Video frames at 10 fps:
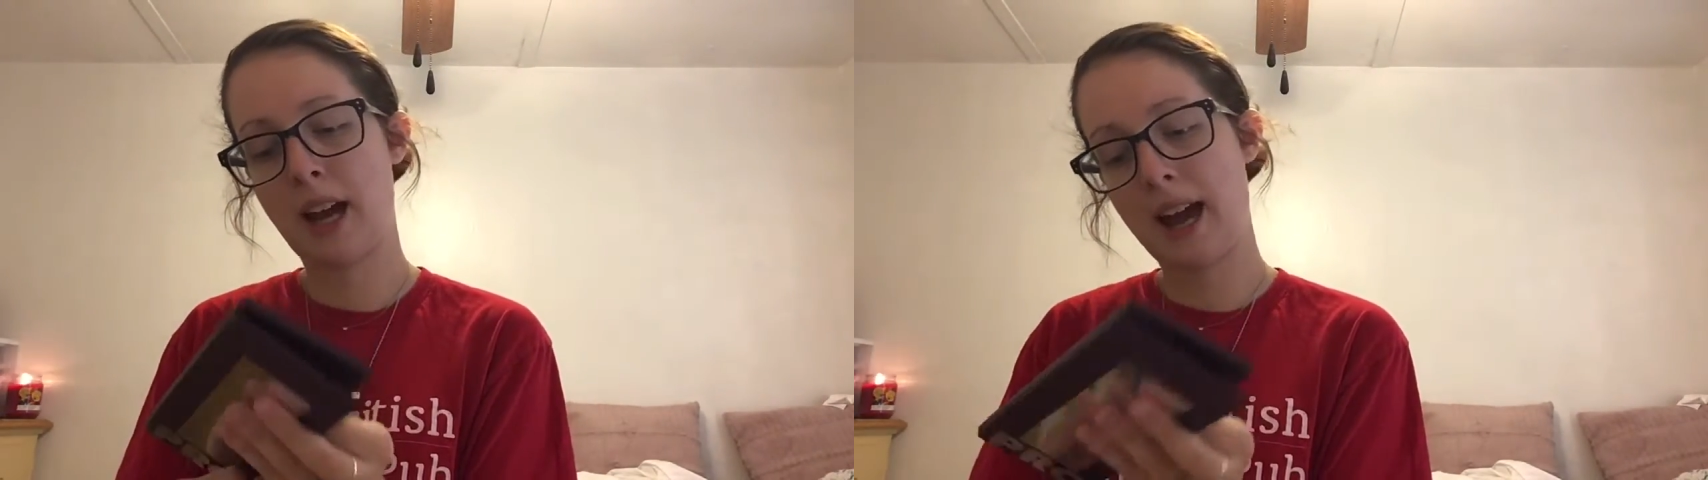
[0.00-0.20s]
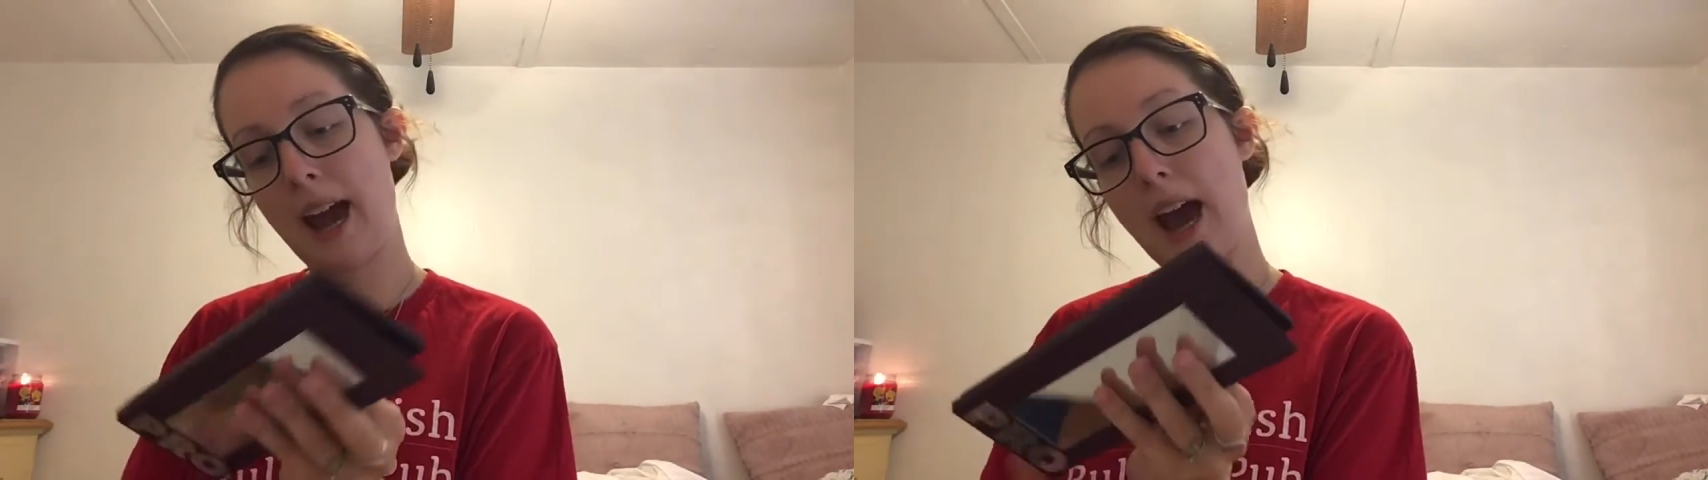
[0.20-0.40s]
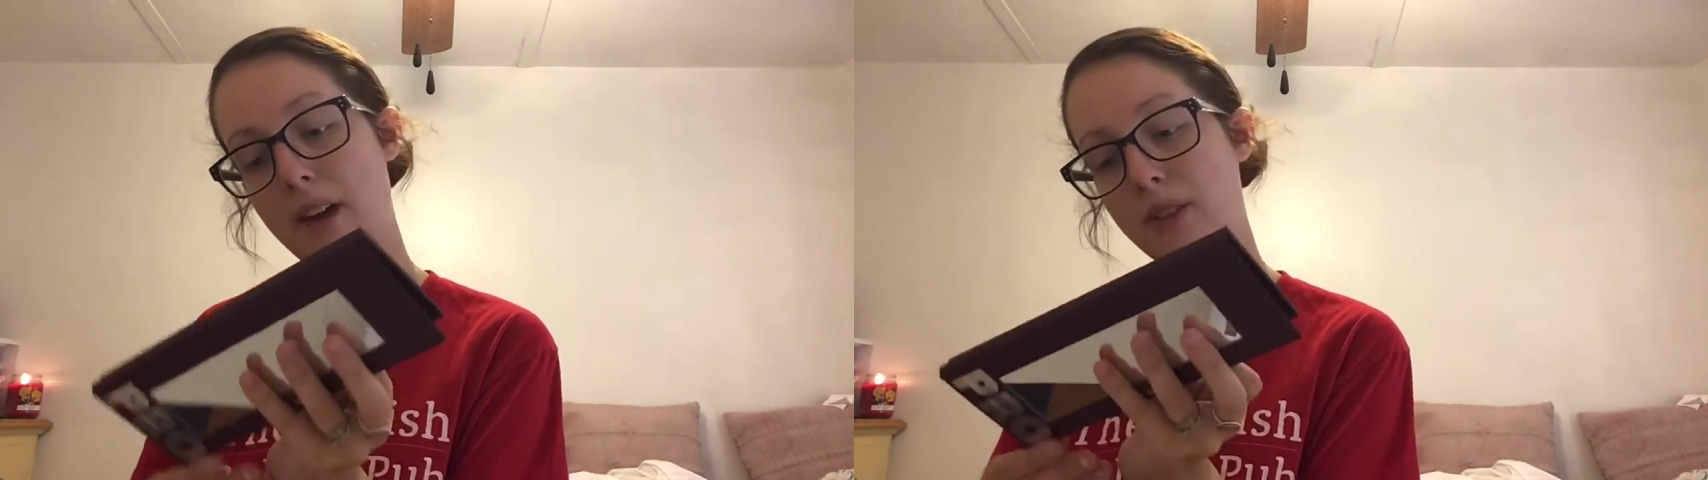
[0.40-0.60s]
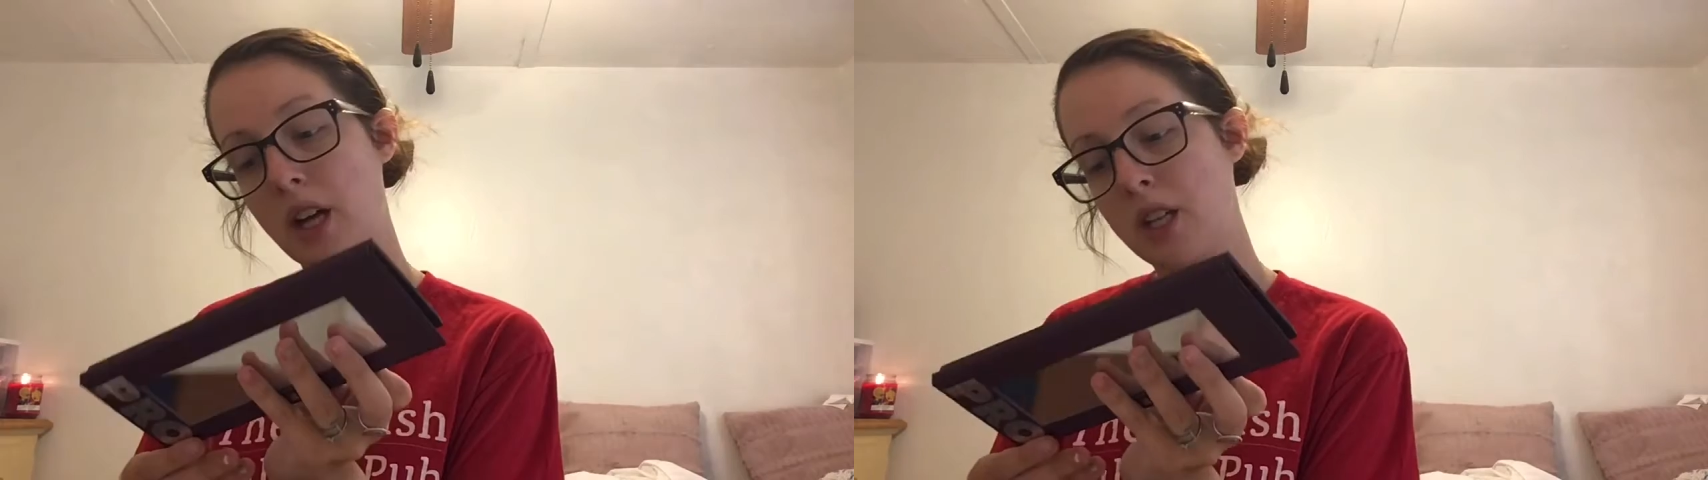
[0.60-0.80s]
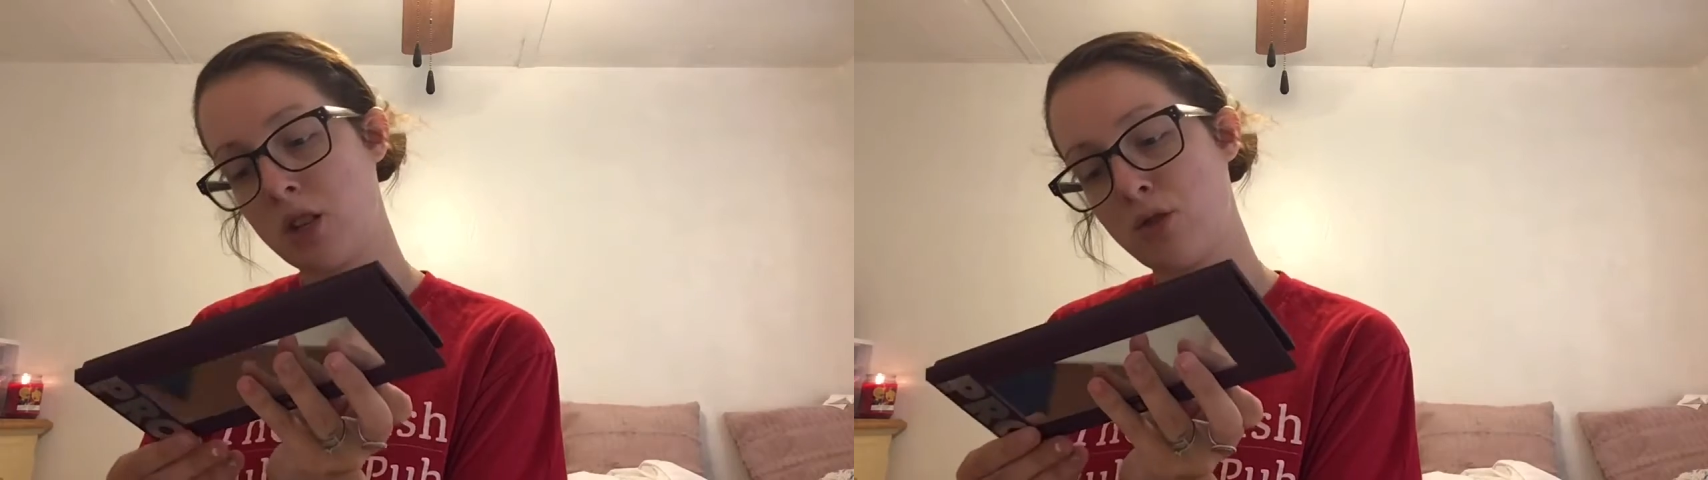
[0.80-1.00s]
I have
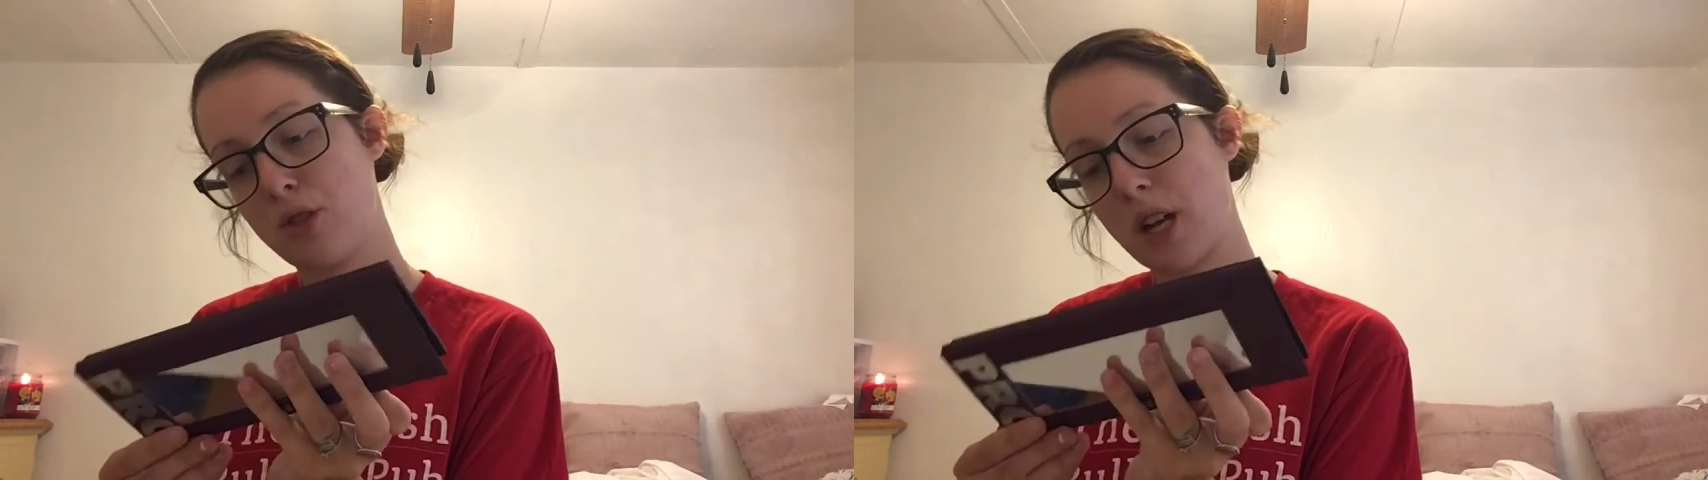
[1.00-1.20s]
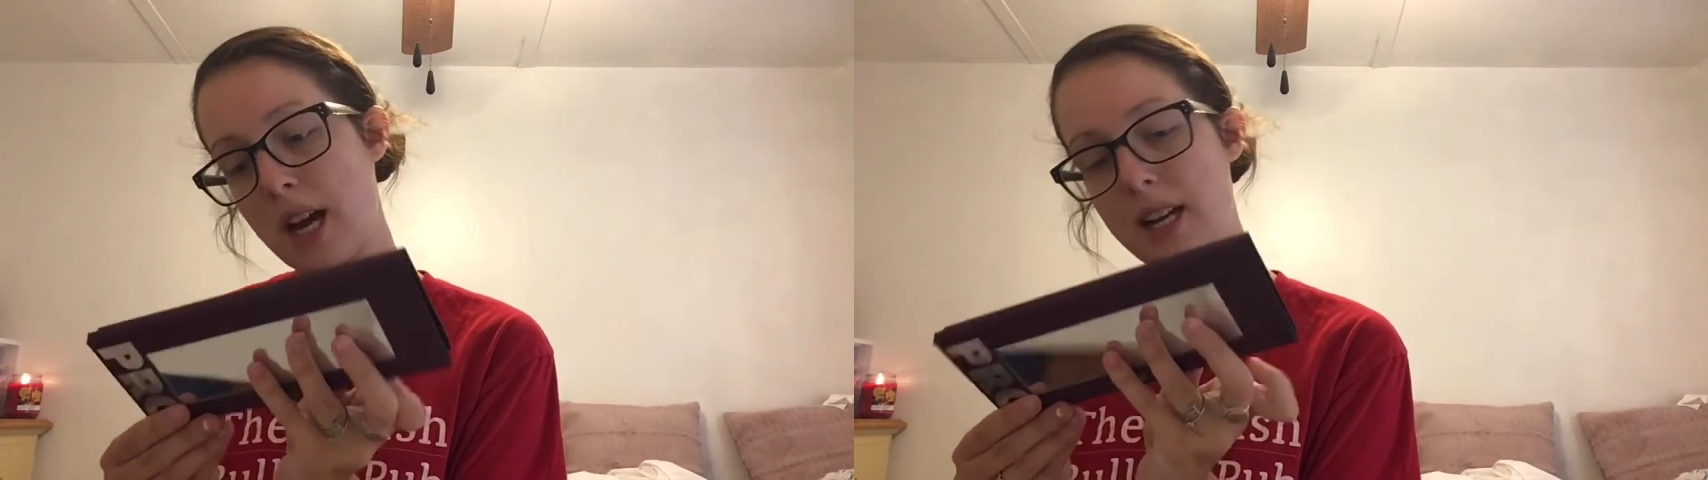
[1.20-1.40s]
not used yet.